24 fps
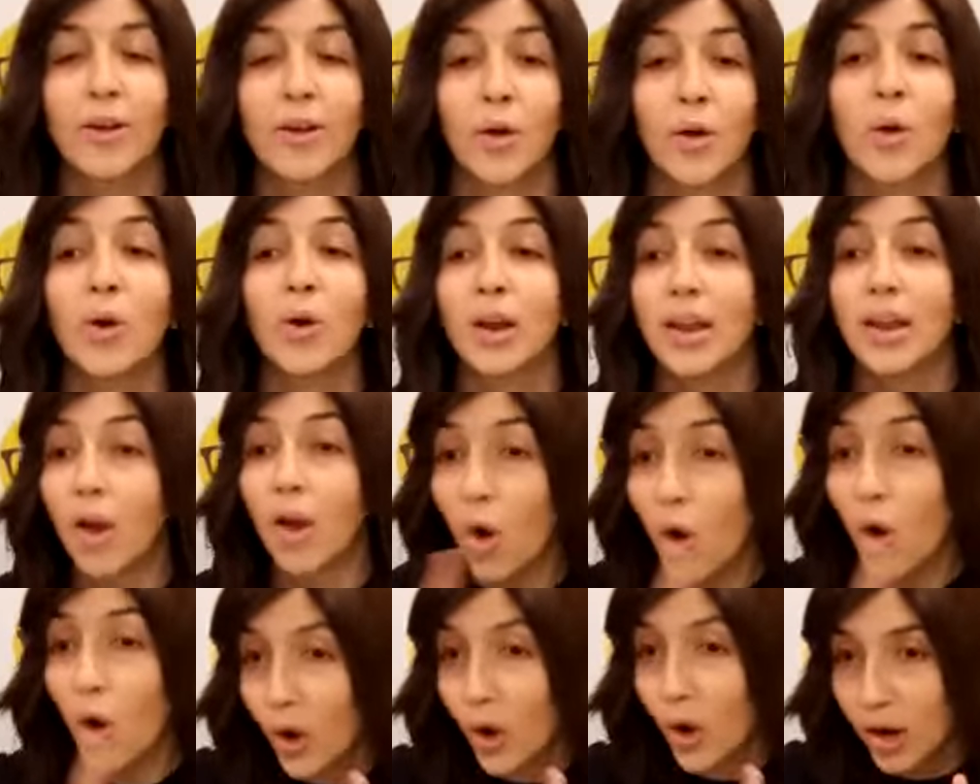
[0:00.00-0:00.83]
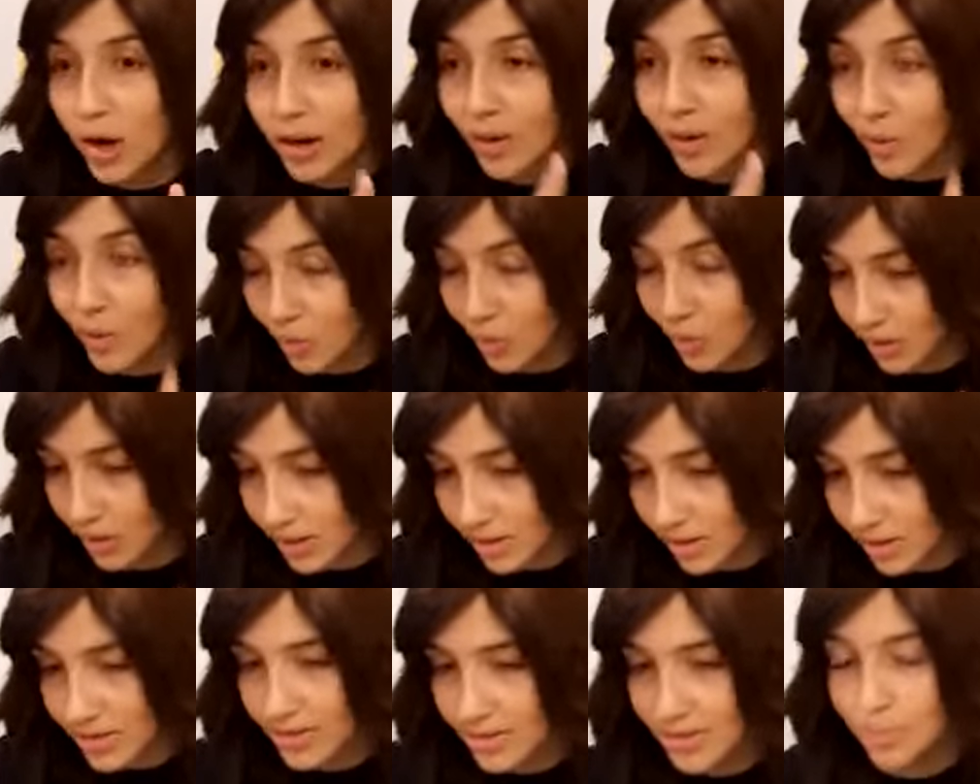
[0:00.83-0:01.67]

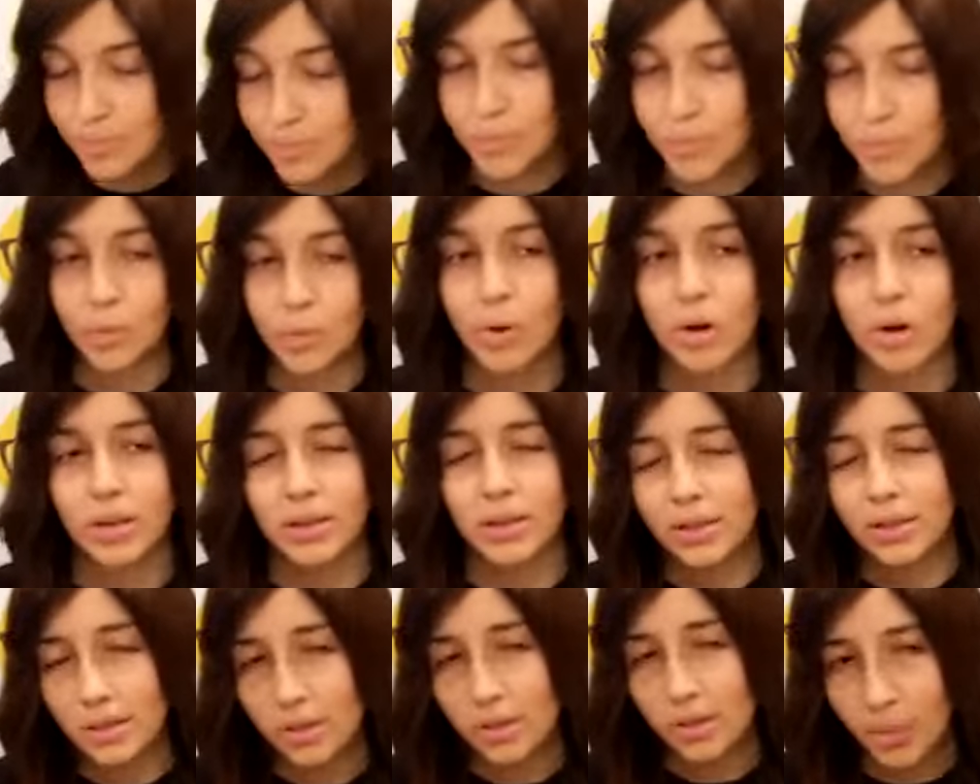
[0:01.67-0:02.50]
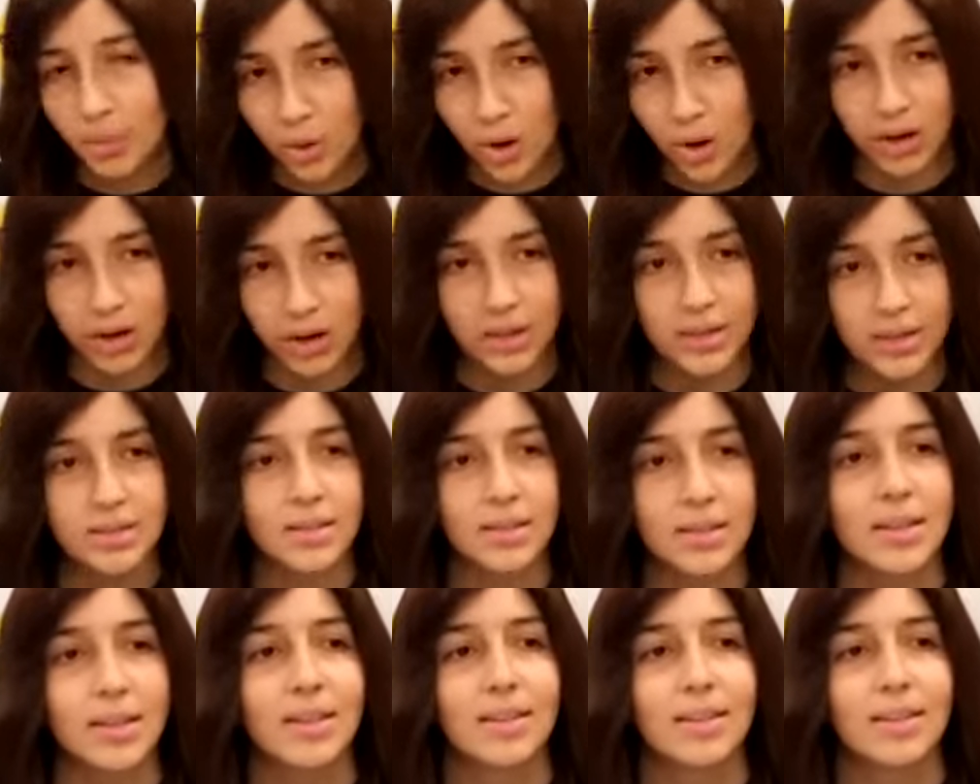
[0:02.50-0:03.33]
Or some people who are a little more honest,
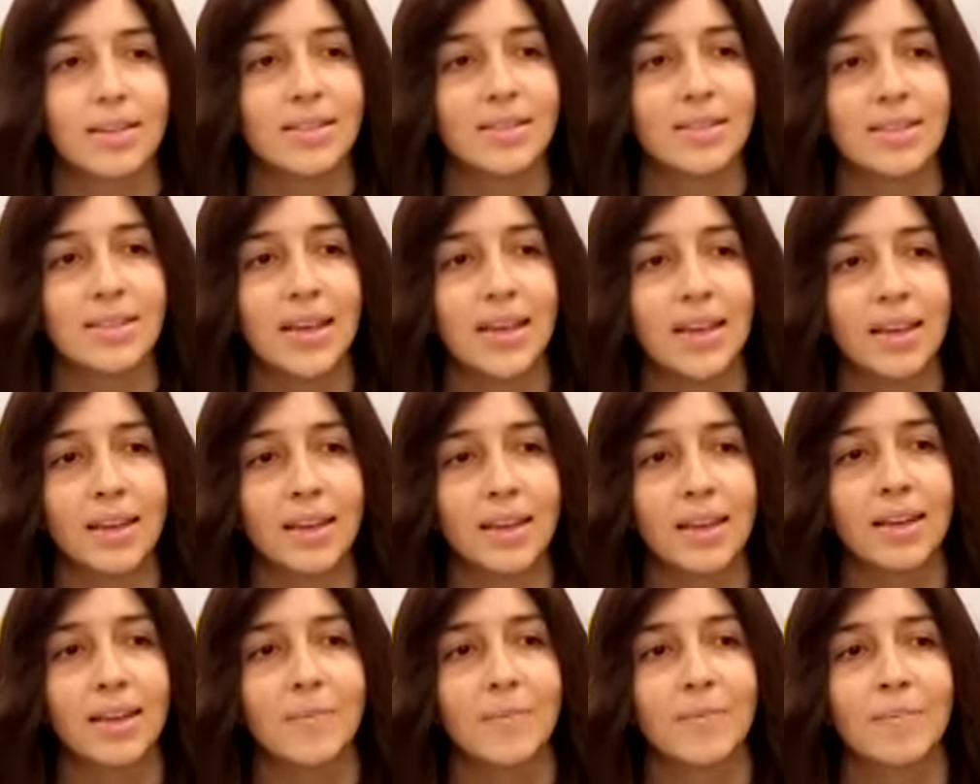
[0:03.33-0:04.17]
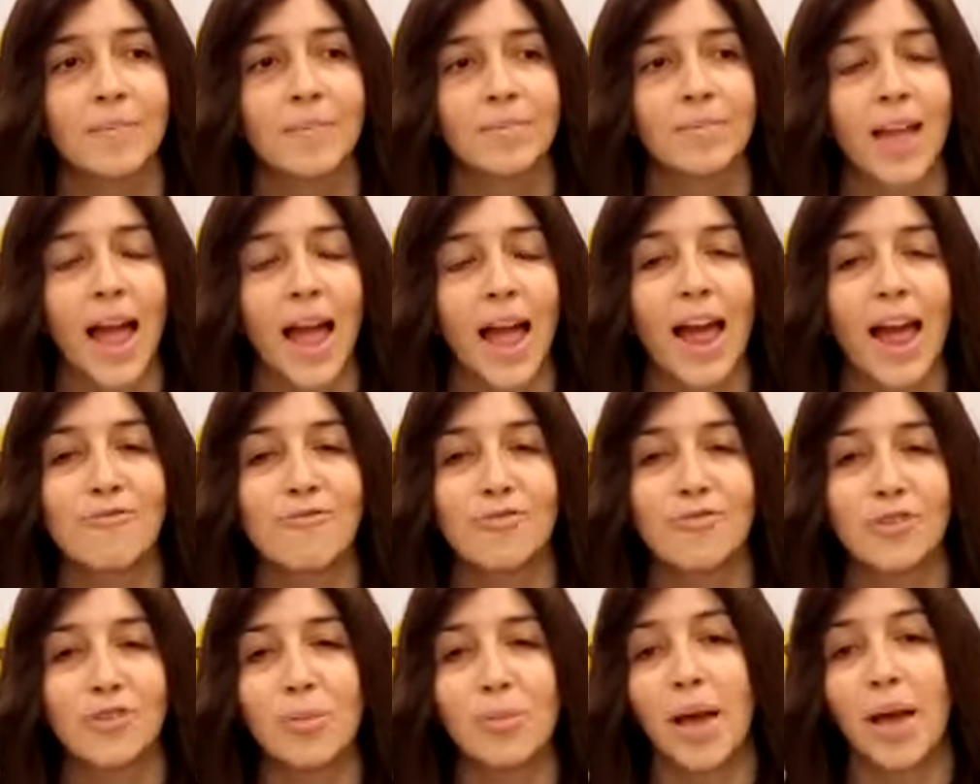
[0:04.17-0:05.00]
they say, I
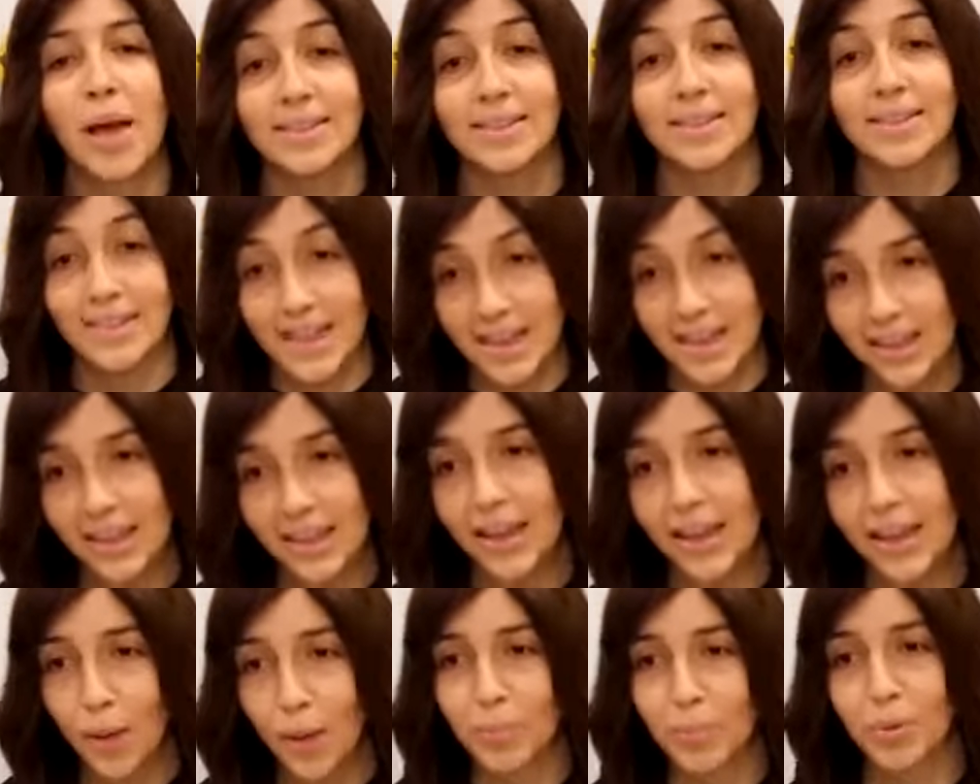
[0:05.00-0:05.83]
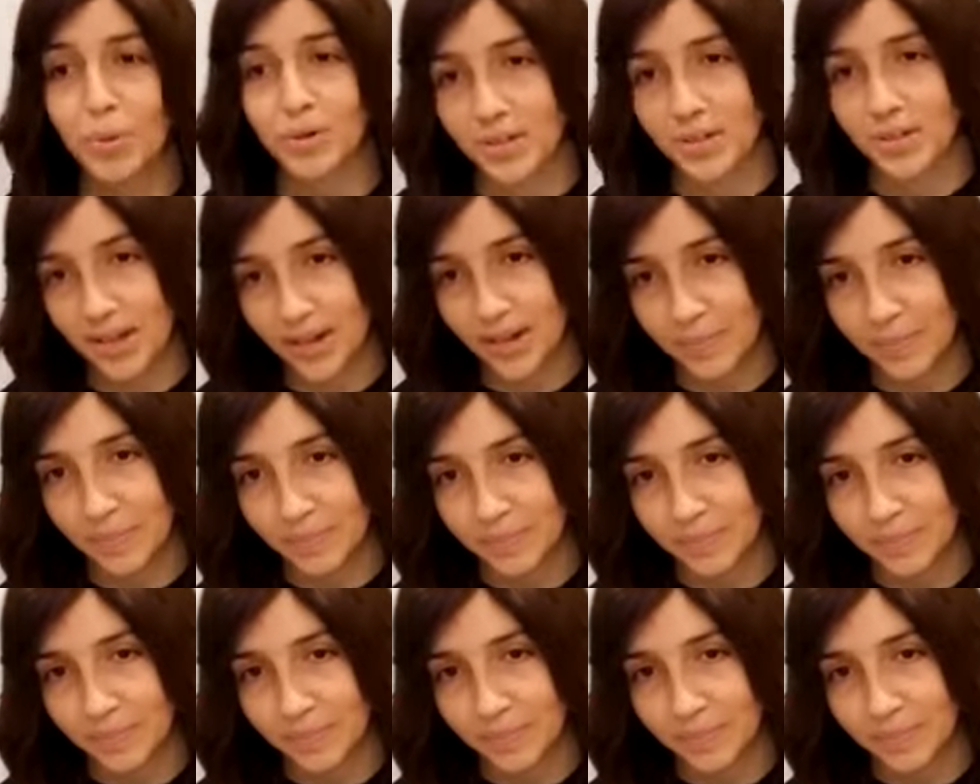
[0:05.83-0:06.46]
feel bad taking up her time,